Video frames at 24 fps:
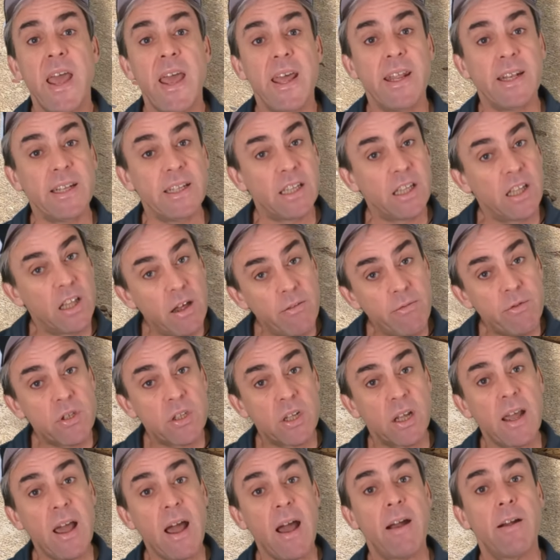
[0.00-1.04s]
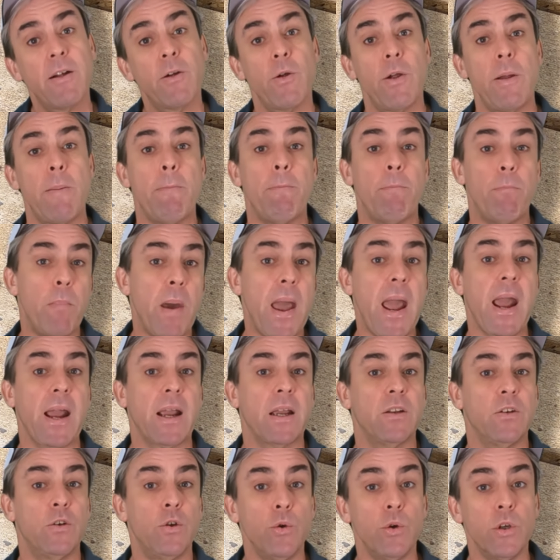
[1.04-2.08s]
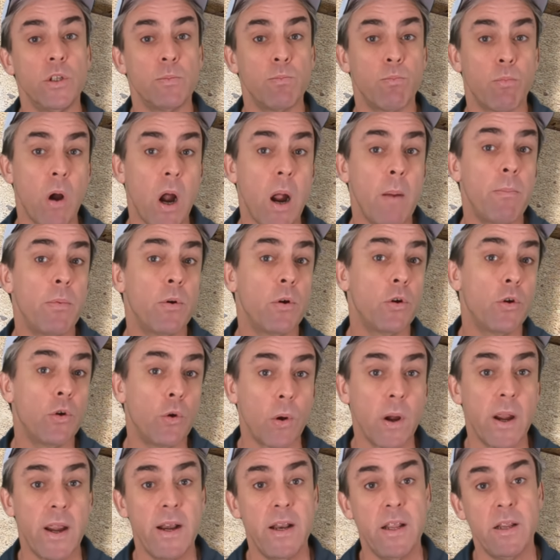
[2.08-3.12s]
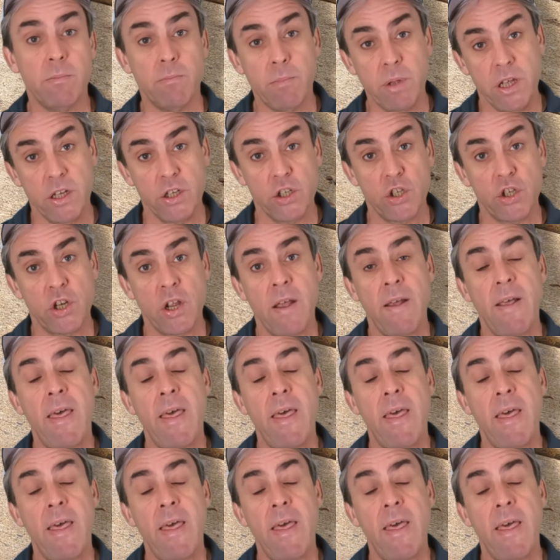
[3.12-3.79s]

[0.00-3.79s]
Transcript: and lifts the concrete back to its proper grade and pitch.